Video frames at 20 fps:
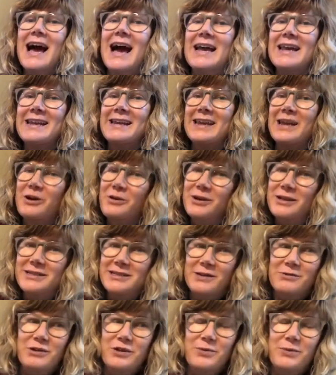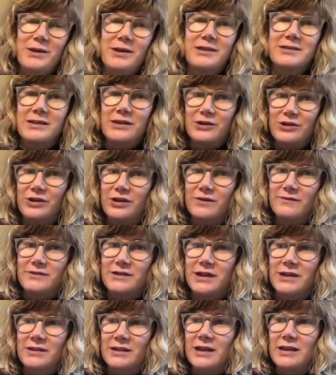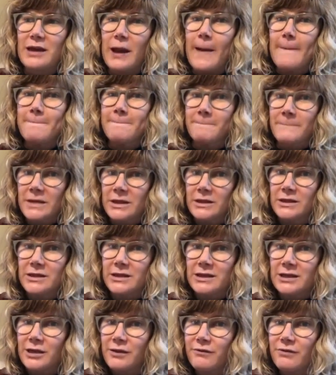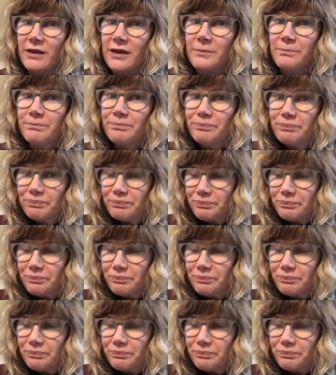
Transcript: I narrowed it down to three because I could have done like a million of them,